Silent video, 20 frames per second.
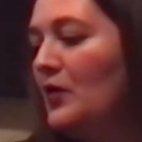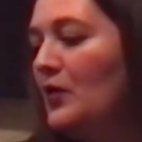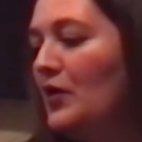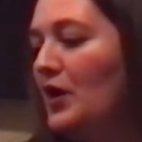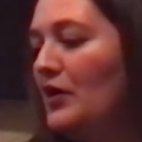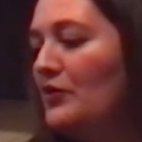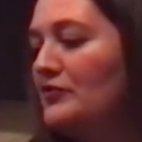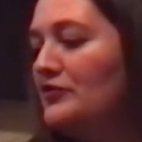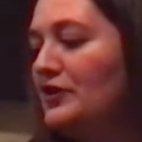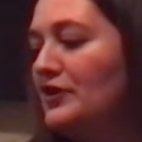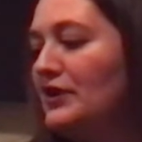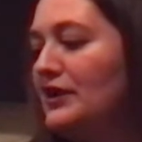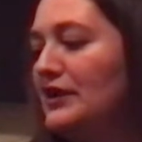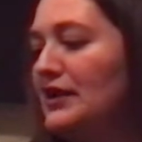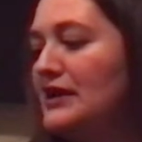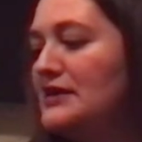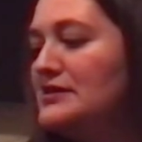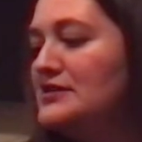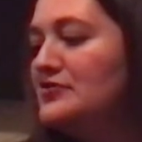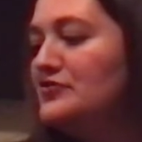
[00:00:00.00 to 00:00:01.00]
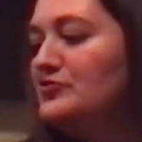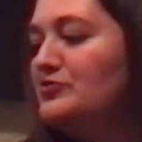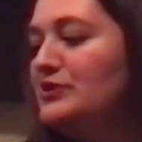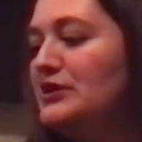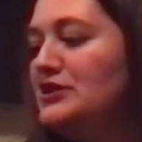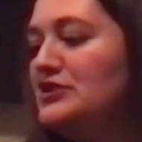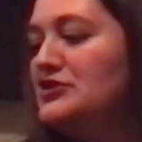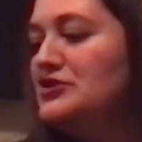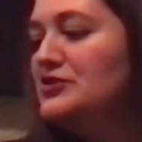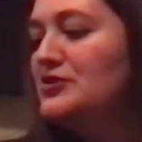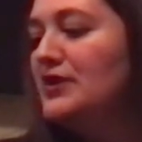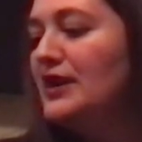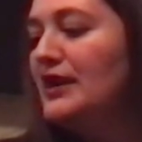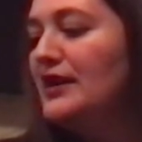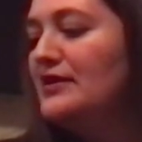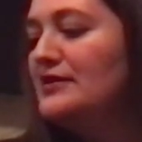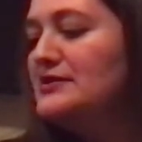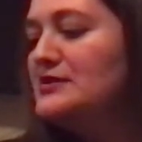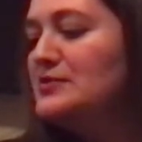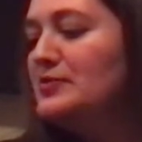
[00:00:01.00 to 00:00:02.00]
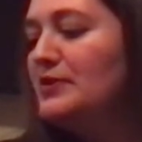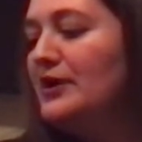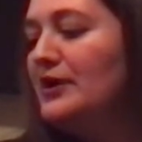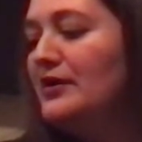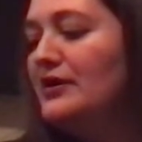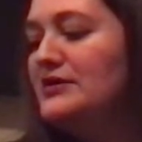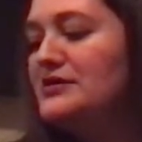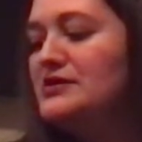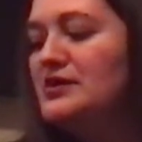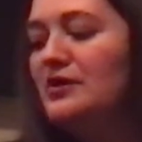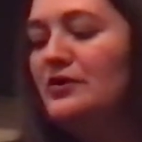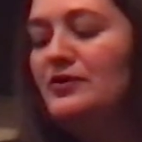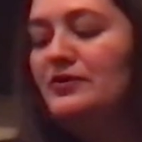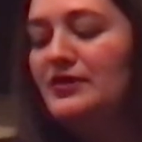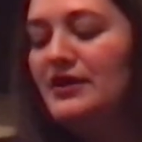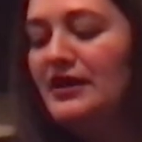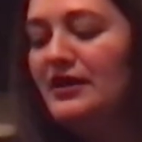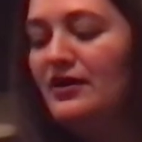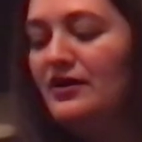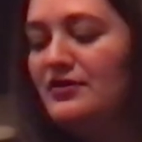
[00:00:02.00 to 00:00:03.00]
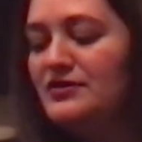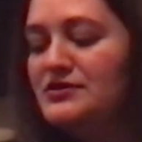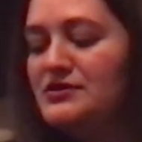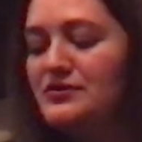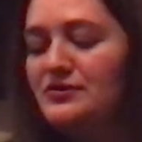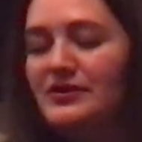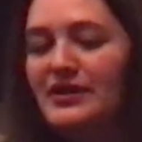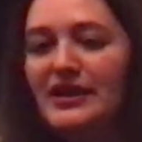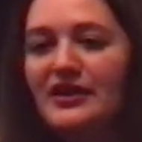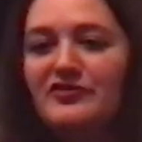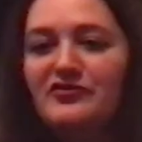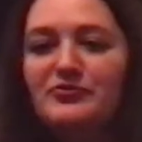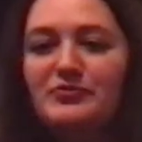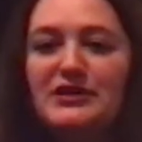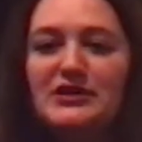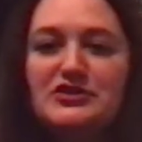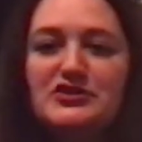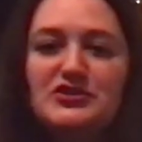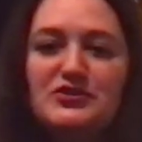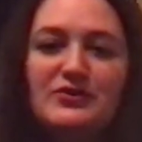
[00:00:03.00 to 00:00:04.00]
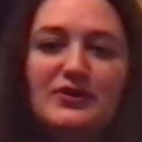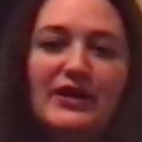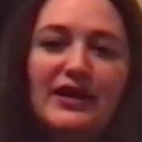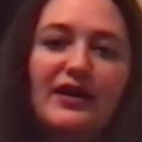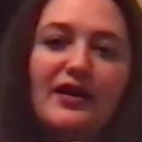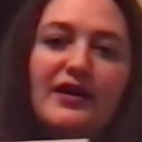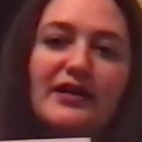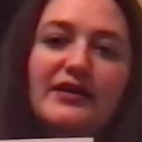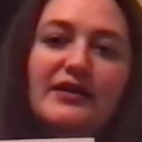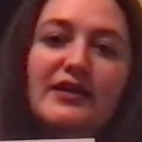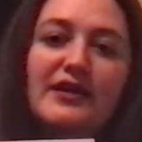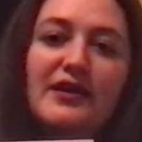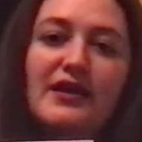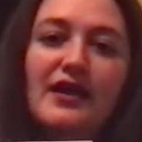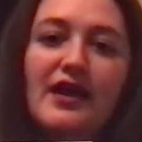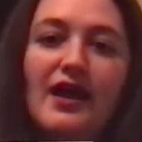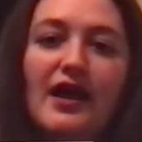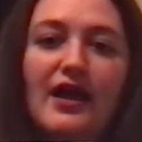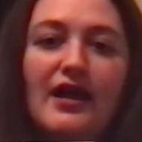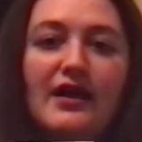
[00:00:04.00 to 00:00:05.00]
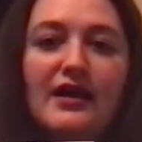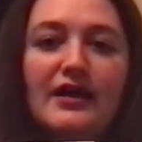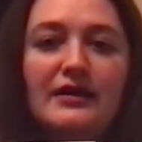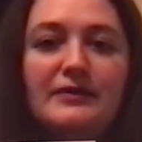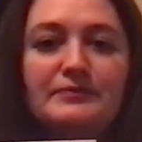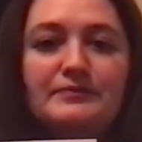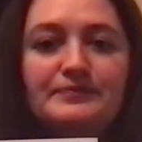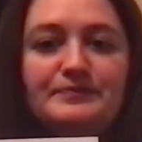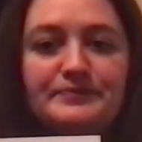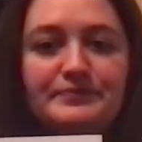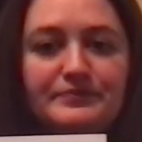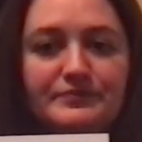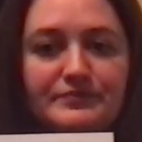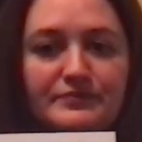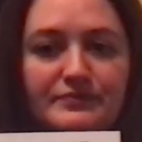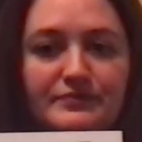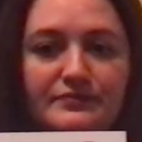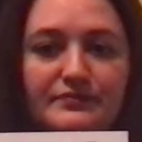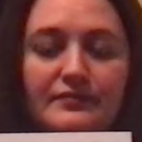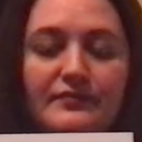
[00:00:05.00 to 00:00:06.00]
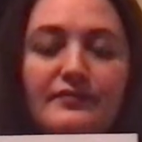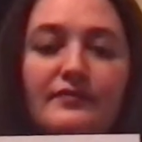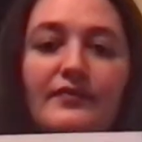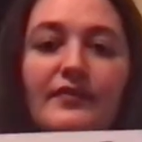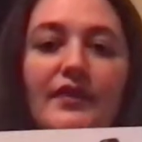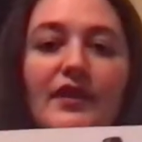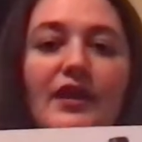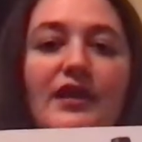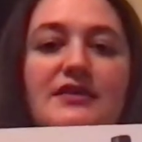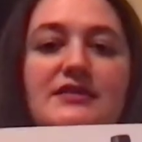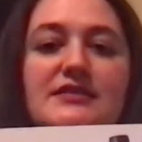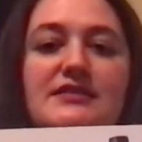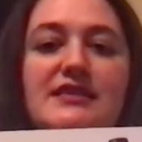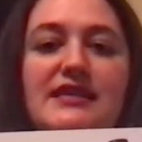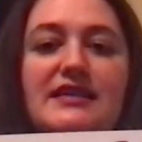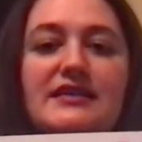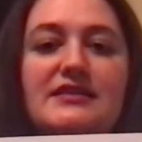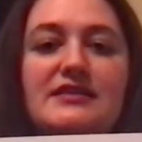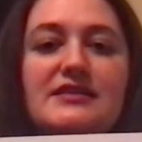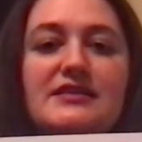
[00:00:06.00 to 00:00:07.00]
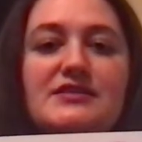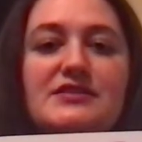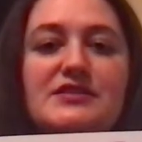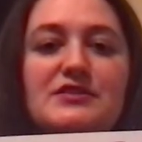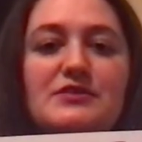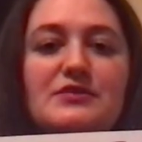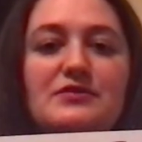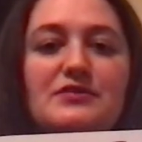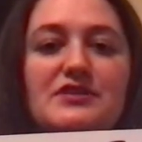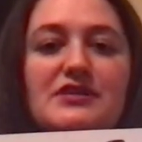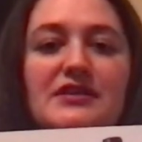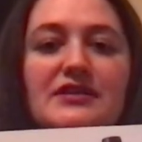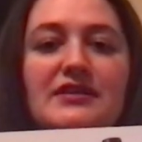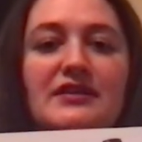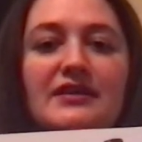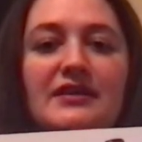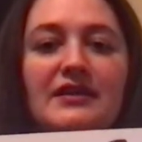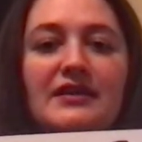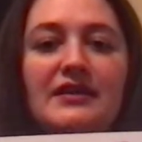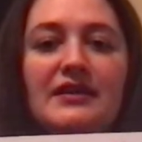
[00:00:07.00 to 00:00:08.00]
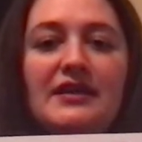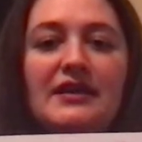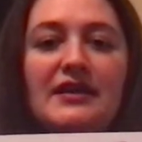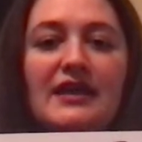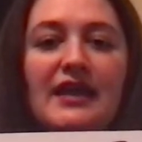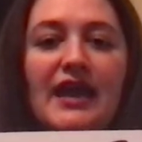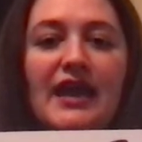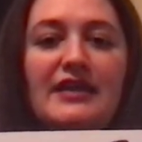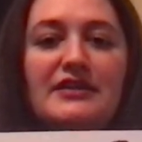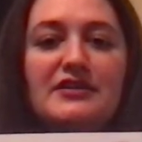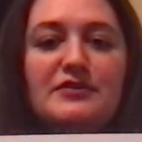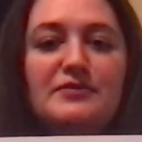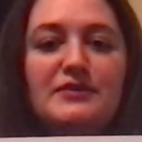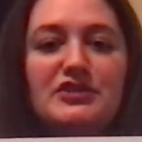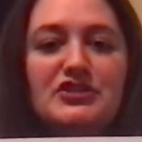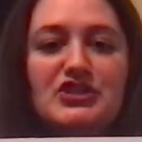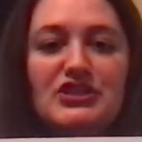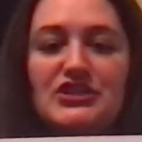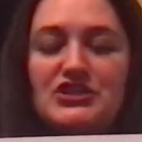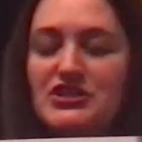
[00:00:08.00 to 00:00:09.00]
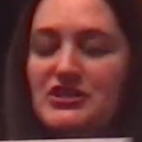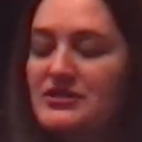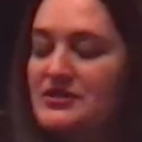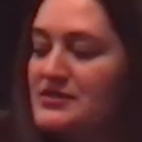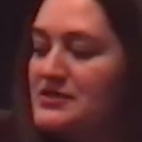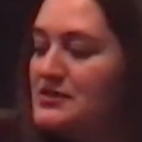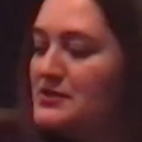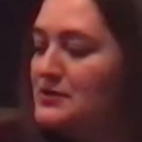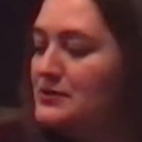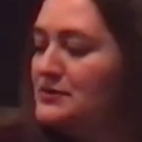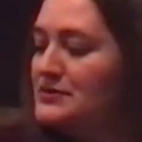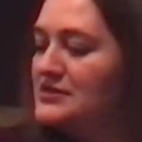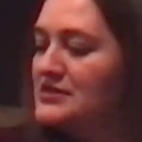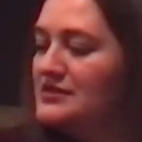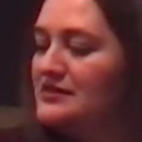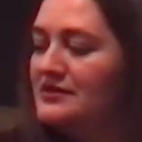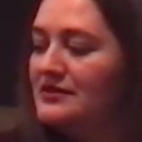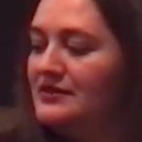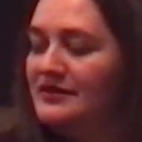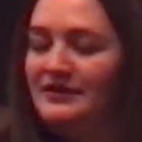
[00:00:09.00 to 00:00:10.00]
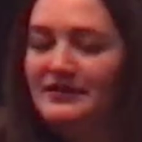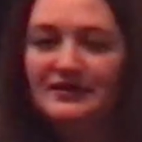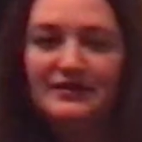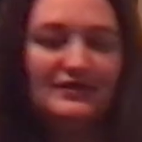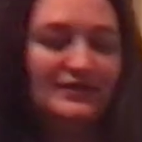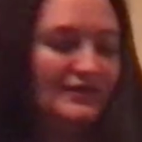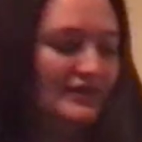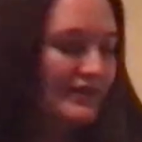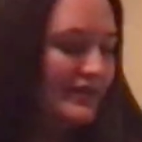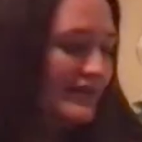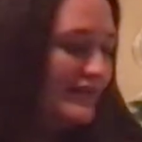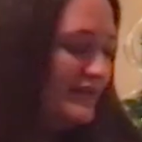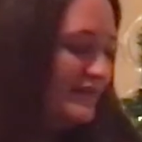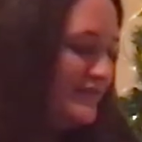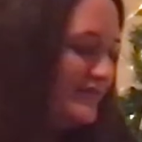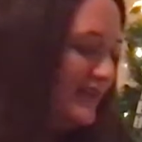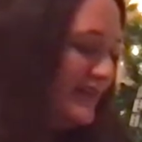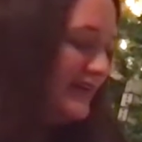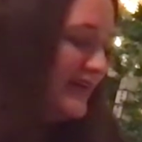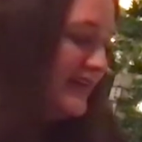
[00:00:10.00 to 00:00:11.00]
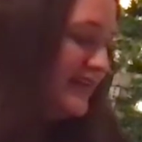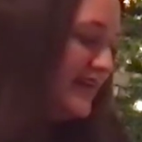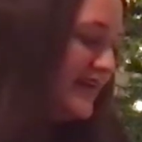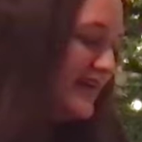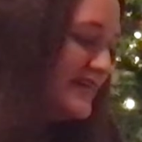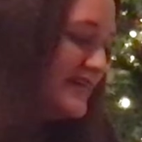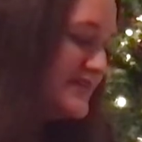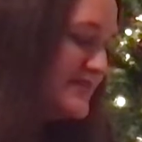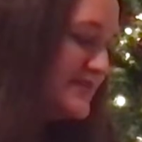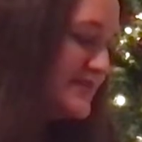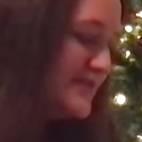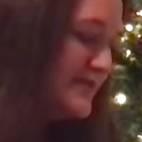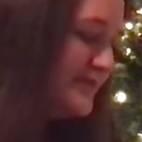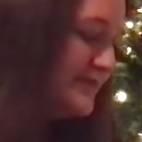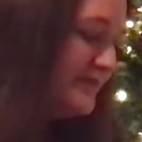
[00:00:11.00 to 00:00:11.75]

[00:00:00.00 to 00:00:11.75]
How very nice of Peach Crayon's parents. Oh, they also gave Peach Crayon um, a Santa suit and a magician suit. Very nice.